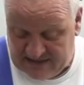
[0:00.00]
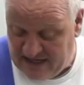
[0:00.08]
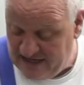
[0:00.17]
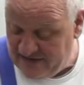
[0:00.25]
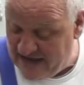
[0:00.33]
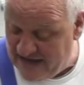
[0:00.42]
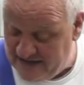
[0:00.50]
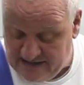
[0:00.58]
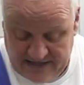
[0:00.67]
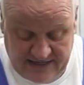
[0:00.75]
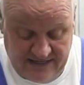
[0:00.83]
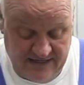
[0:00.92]
like that.
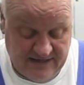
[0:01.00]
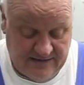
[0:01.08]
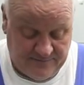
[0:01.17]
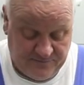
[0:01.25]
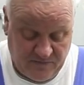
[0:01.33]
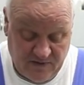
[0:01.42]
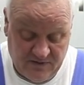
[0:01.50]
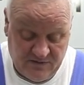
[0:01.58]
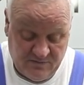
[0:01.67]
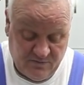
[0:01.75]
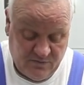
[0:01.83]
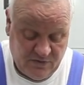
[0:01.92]

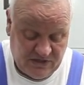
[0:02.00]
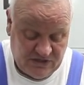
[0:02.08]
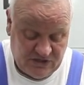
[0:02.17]
Put the